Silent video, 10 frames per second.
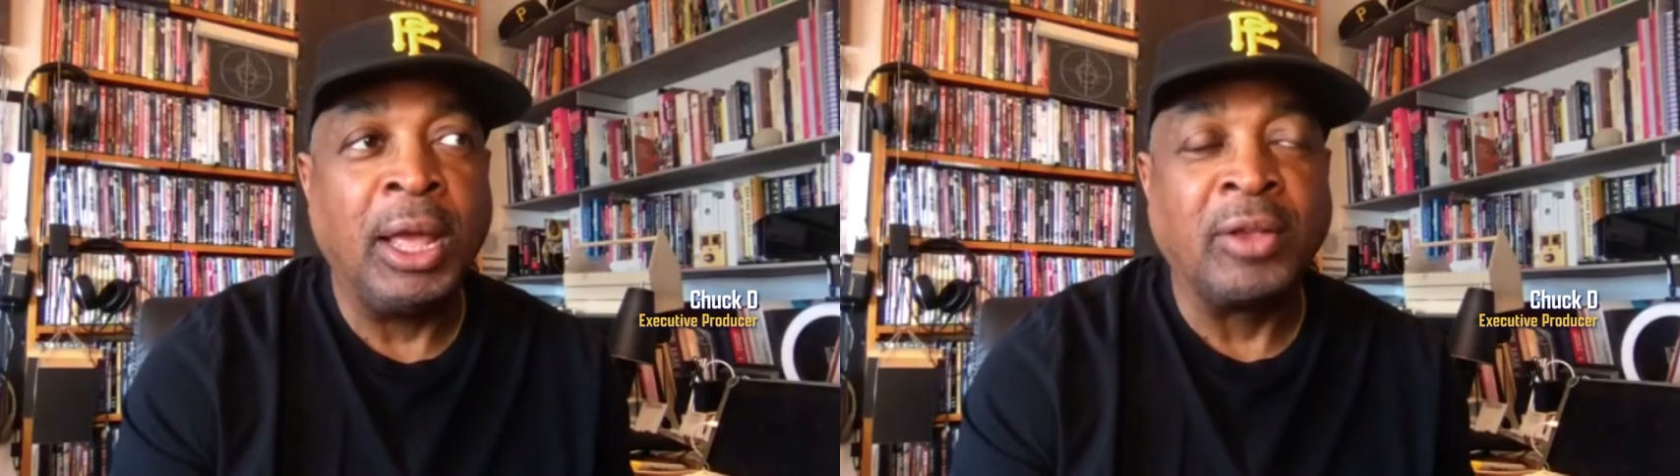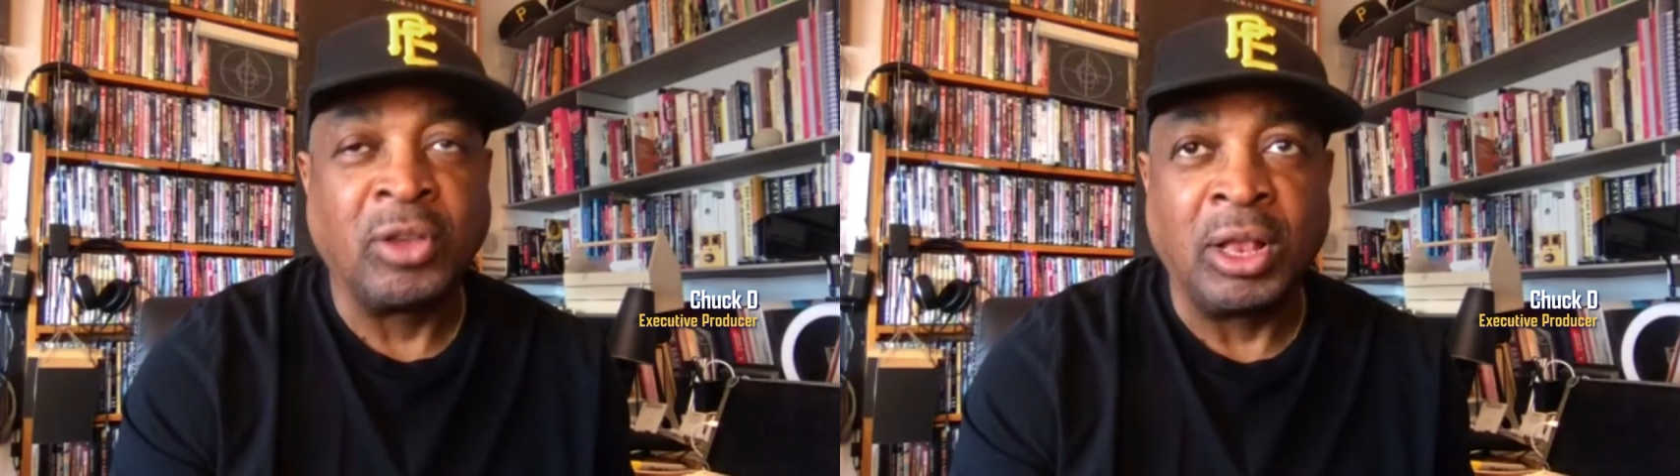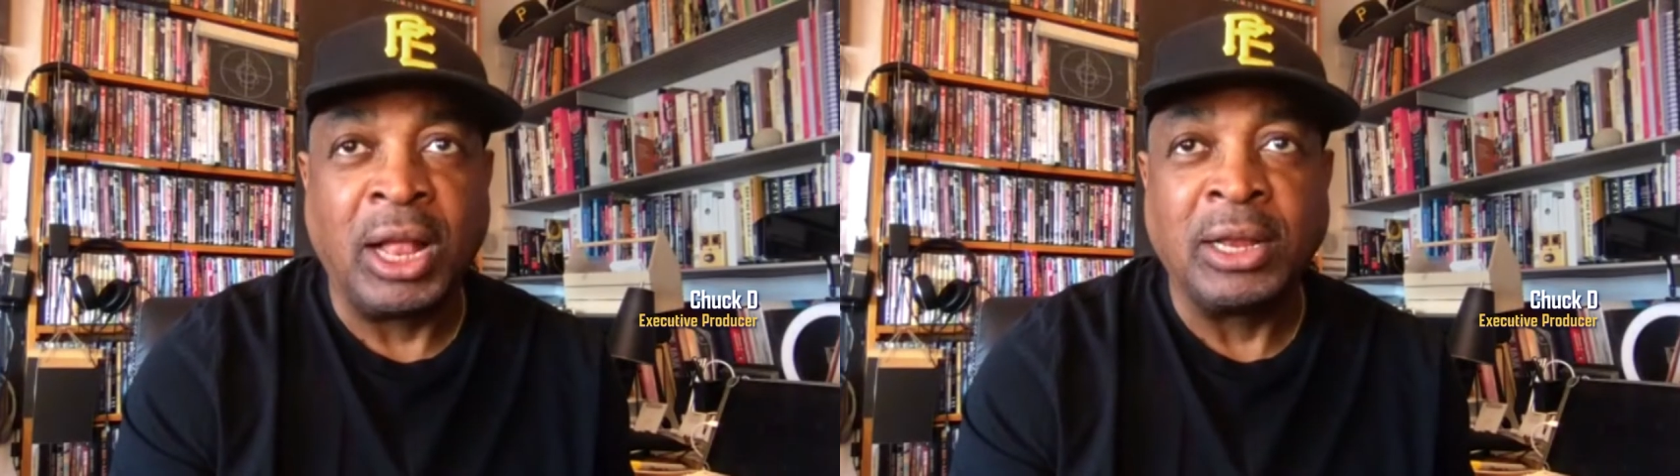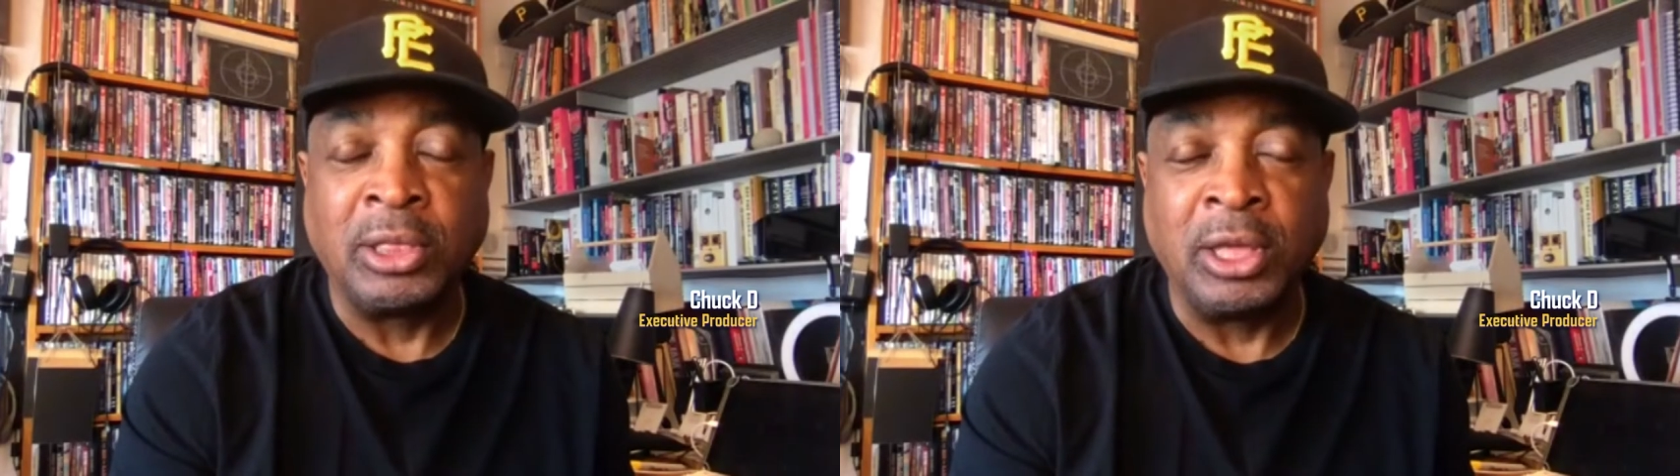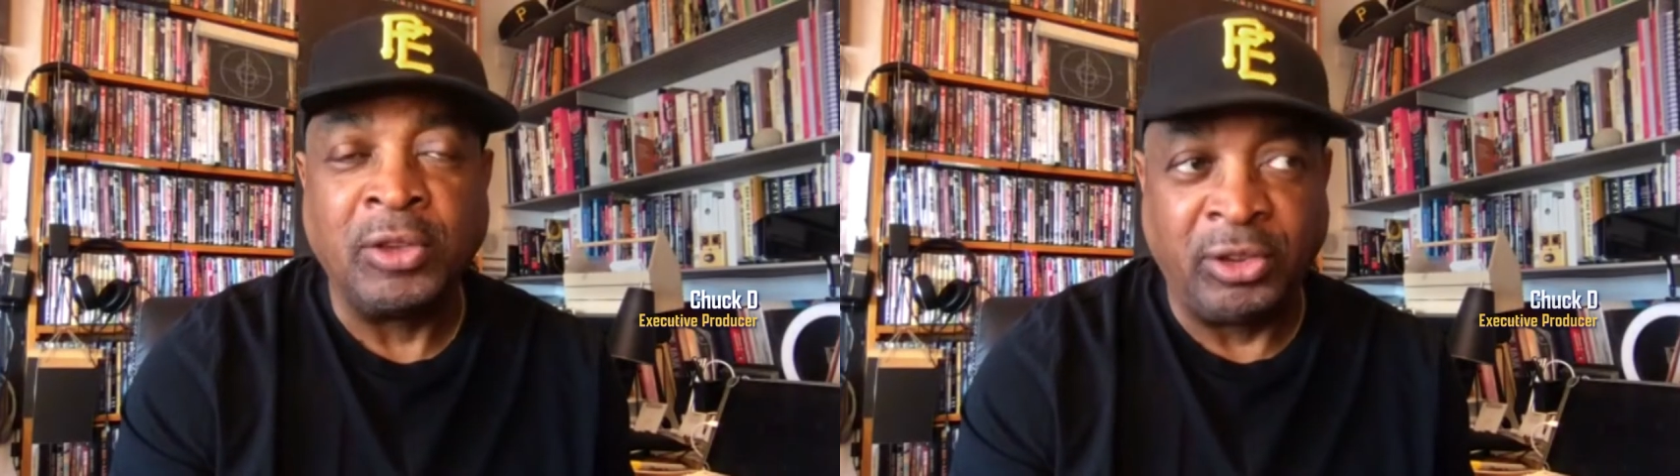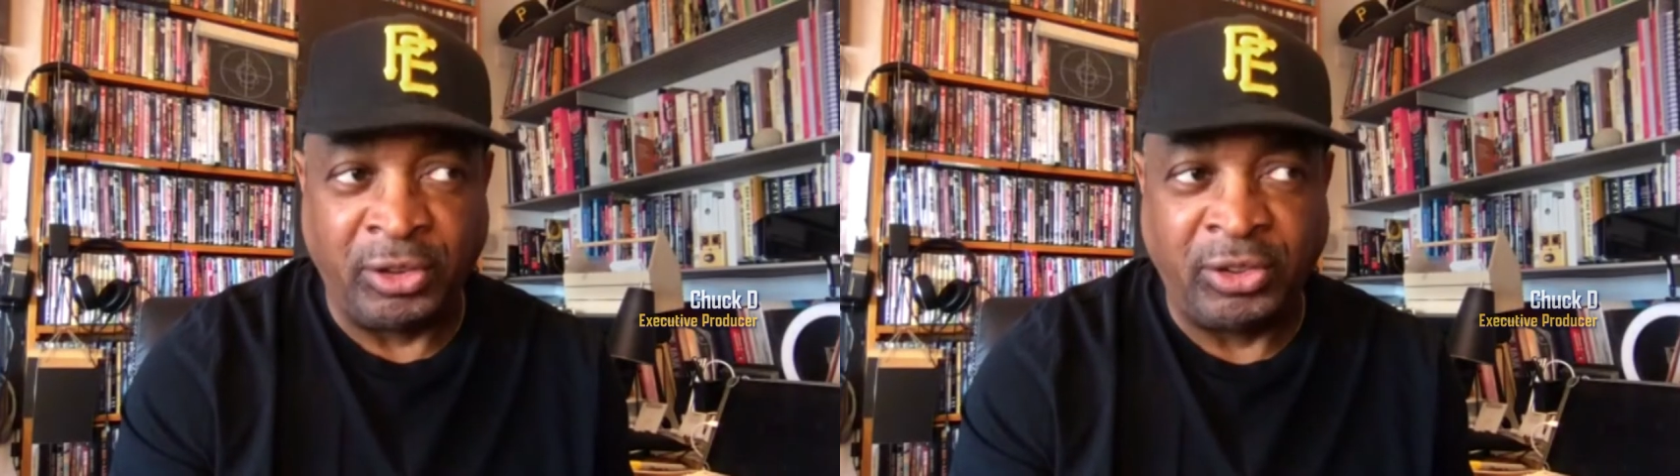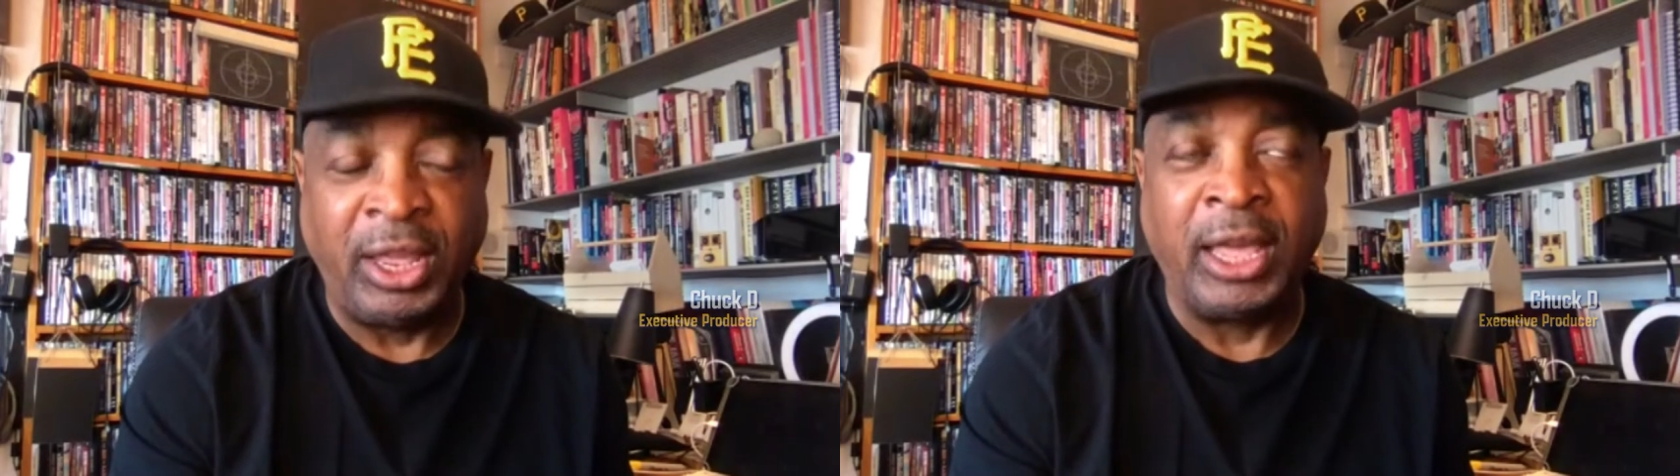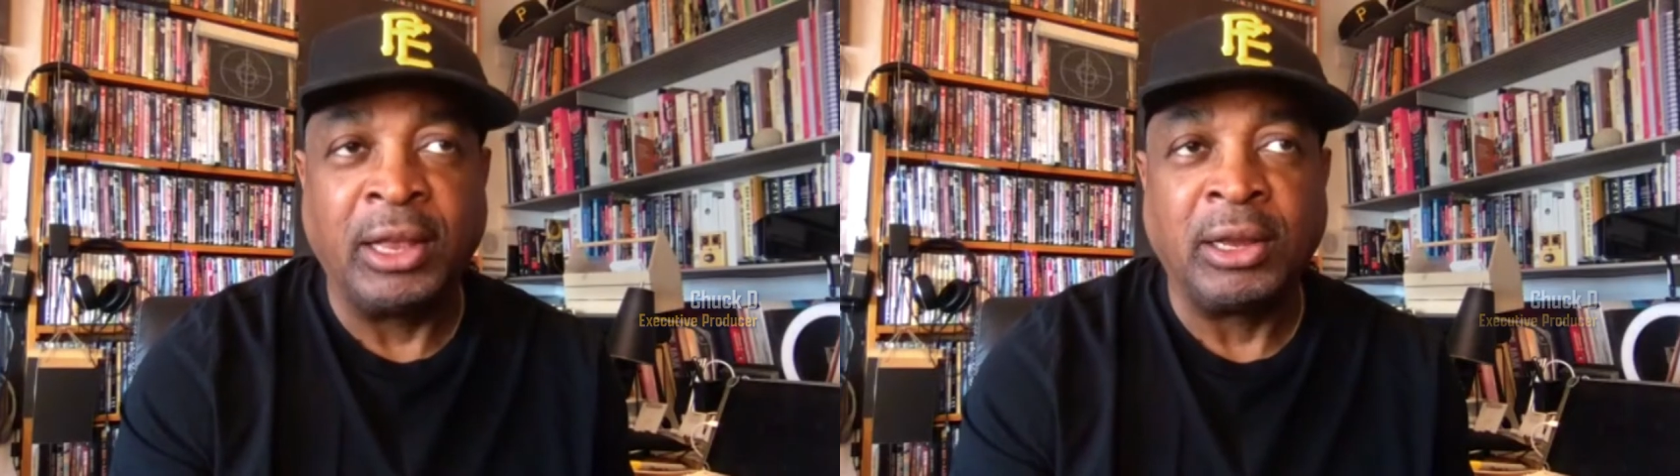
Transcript: has a lot of things to say